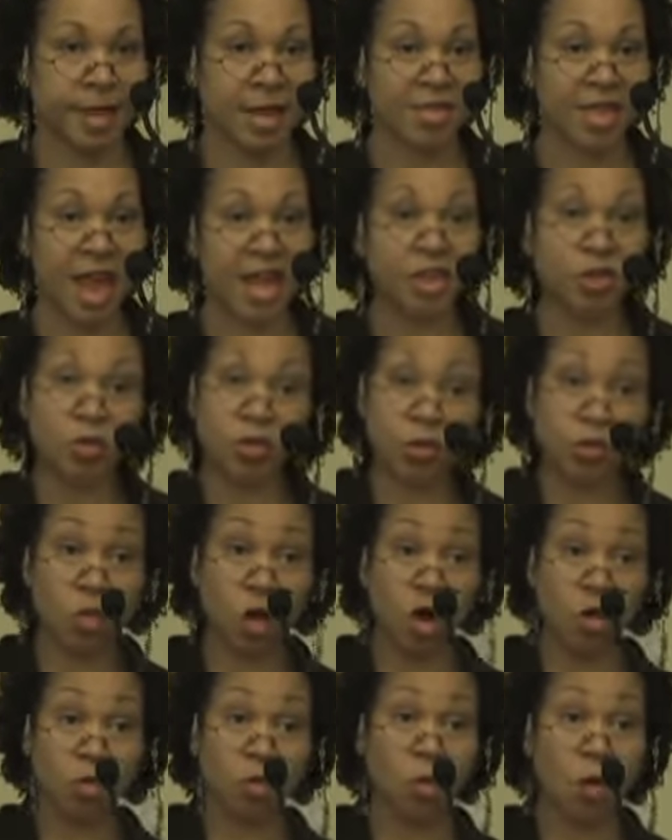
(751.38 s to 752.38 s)
That's what's
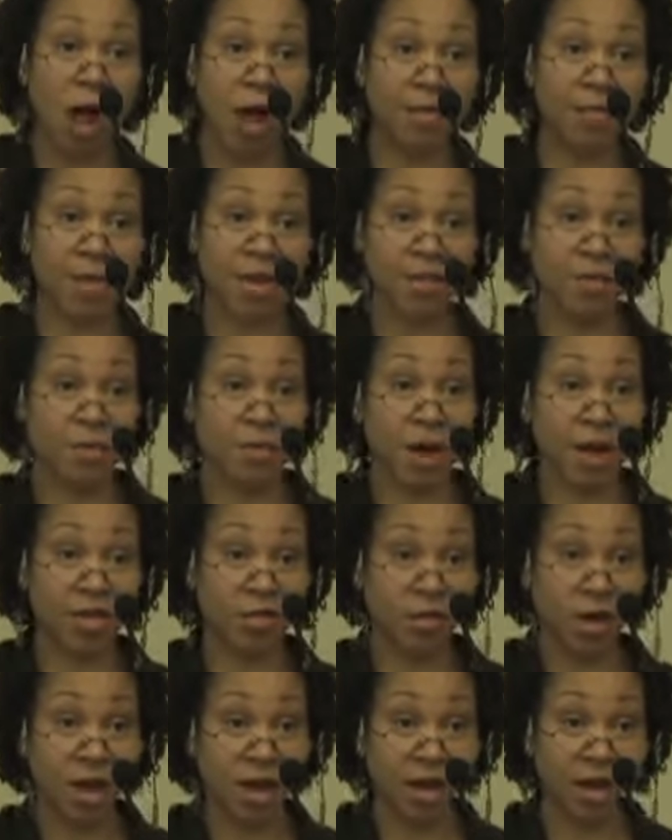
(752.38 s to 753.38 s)
wrong with white people, by
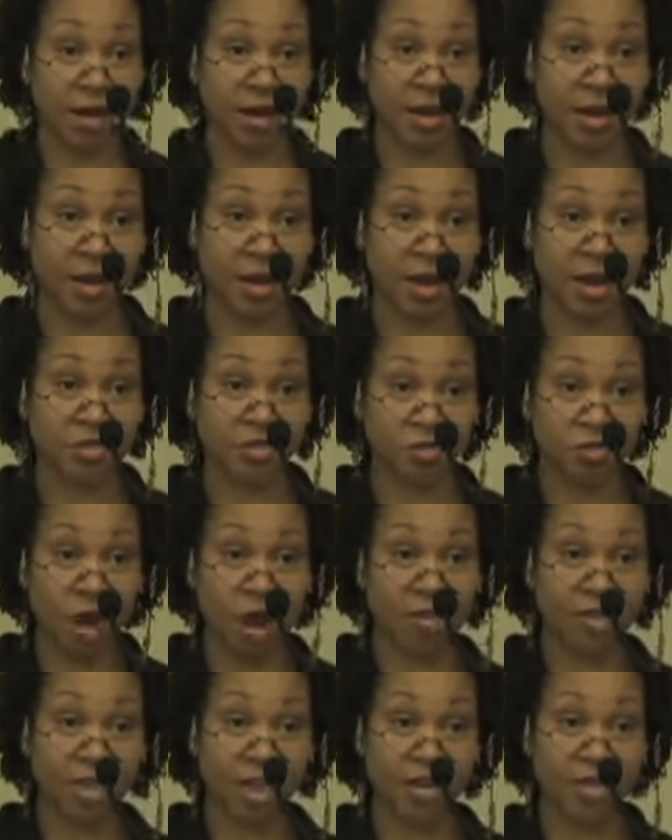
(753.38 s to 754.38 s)
the way. It's
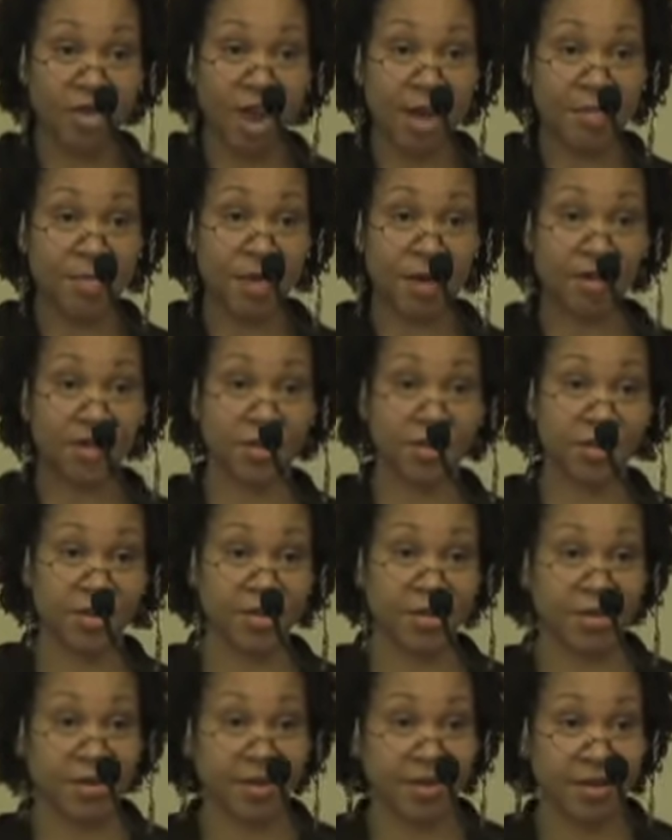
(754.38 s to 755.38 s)
right there in that picture.
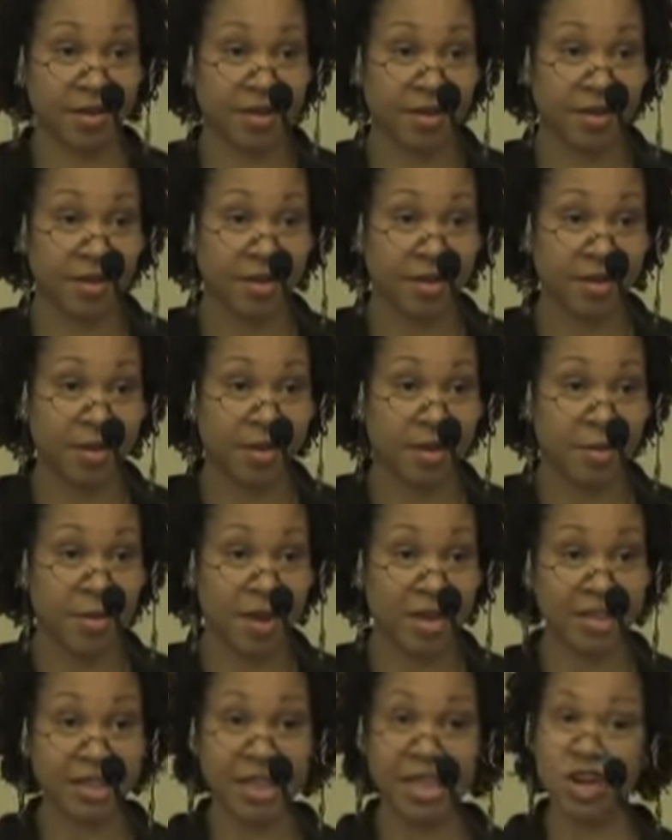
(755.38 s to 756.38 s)

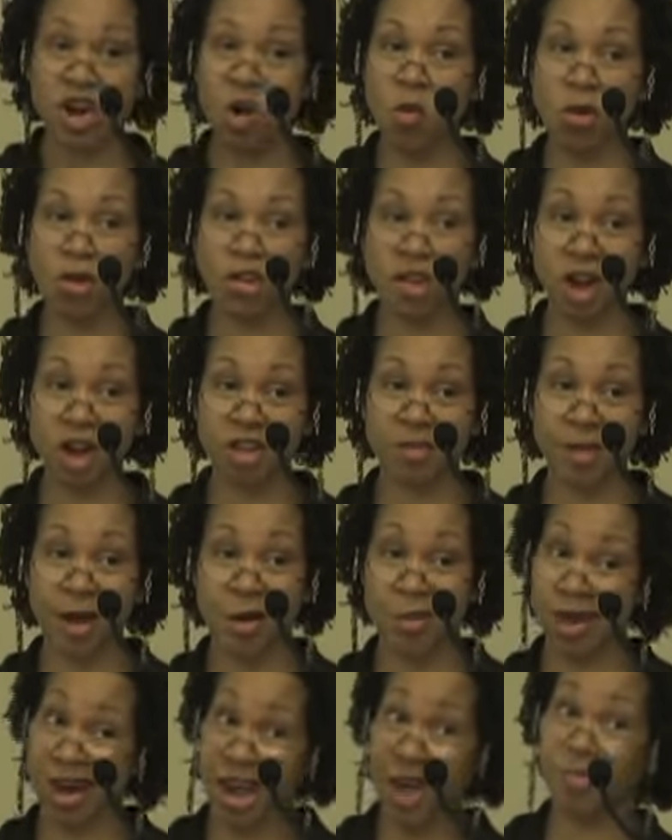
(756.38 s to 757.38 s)
Because, see, no one talks
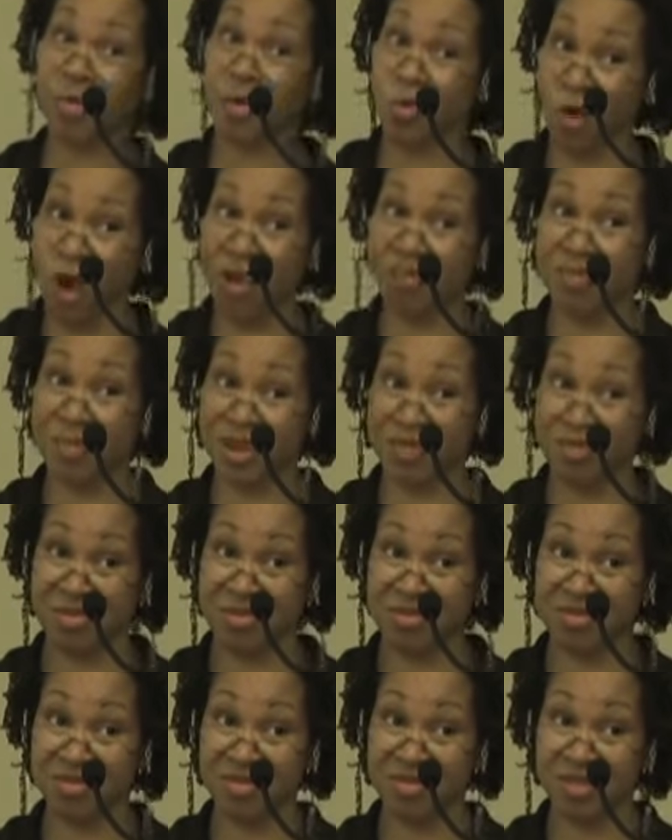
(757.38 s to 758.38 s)
about what happened to white people.
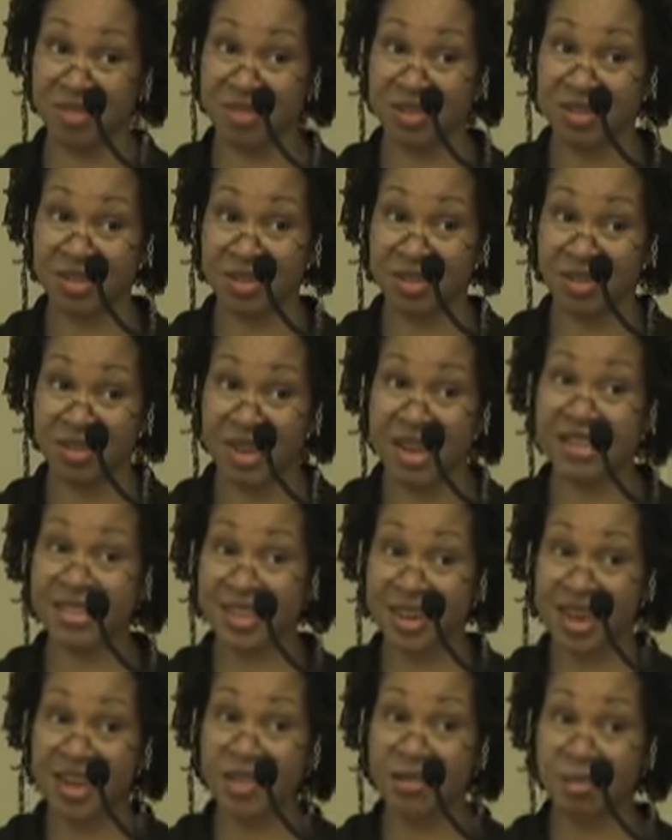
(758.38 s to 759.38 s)
That's
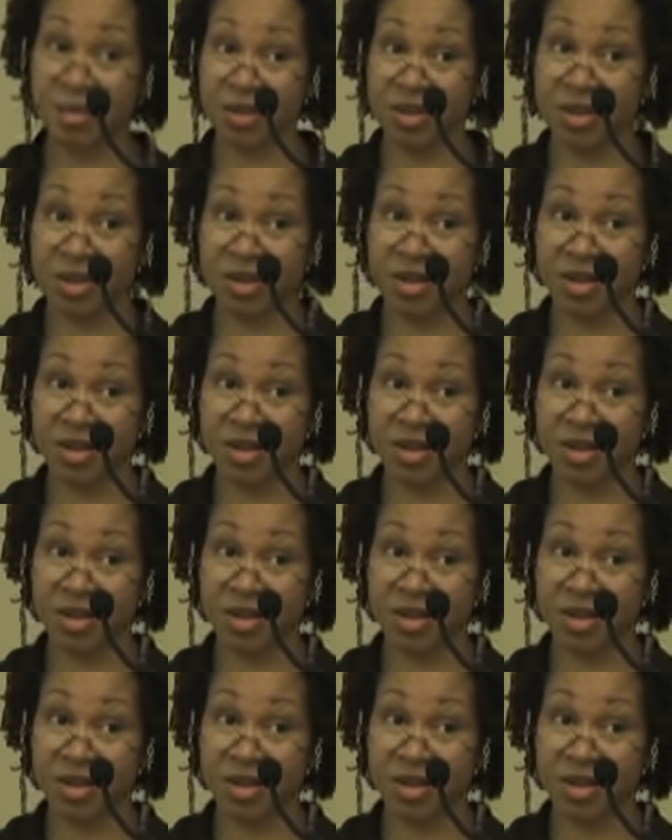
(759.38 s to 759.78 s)
another book.